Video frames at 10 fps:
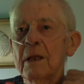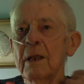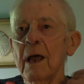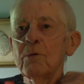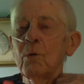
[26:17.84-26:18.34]

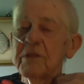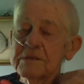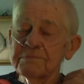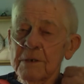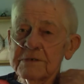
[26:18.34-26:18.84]
Uh, no,
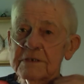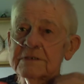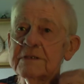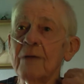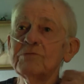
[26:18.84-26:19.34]
this place,
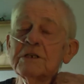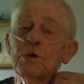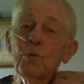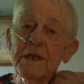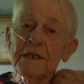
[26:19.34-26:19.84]
sixty. I was
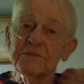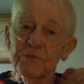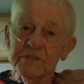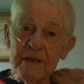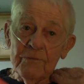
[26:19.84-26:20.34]
in Queens
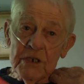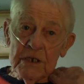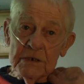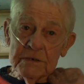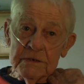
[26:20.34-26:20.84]
for seven
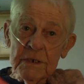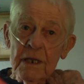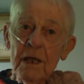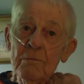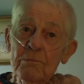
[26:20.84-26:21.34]
years.
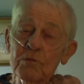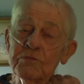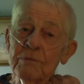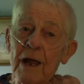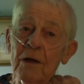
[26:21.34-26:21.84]
For seven
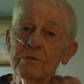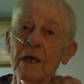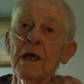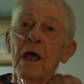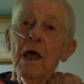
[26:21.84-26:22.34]
moved years. around,
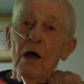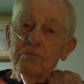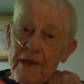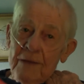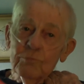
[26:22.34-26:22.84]

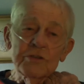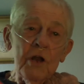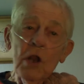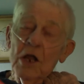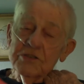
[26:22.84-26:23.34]
again with
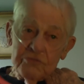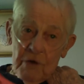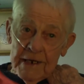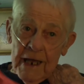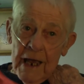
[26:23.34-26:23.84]
a lot of
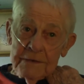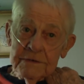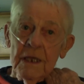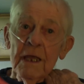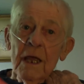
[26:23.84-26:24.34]
straight
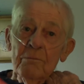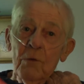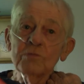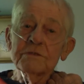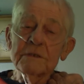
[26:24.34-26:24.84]
guys.
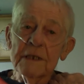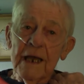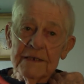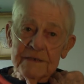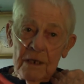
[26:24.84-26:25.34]
Mostly the
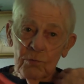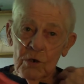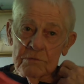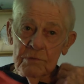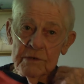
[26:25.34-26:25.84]
guys I
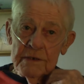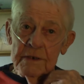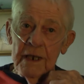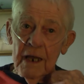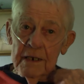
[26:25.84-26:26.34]
worked with
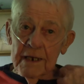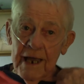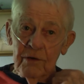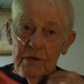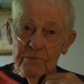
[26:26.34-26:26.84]
in the
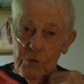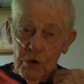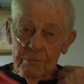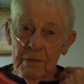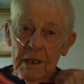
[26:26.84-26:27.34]
accounting
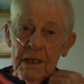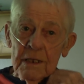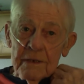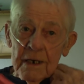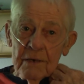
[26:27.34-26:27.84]
firm
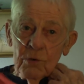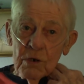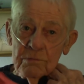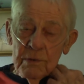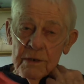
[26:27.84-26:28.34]
that I
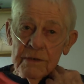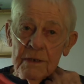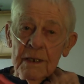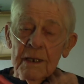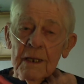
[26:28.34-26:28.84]
worked with
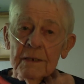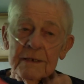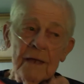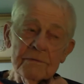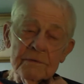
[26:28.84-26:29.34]

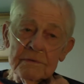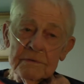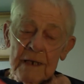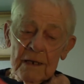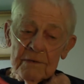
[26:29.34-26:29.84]
down
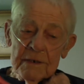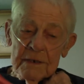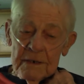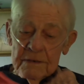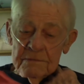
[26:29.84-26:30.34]
down
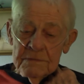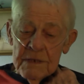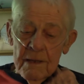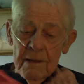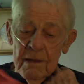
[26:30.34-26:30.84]
in uh,
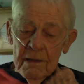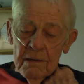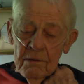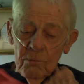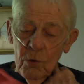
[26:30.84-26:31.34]

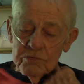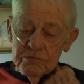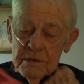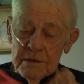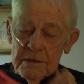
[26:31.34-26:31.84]
Wall
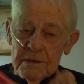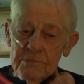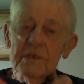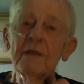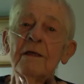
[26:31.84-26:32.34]
Street. It was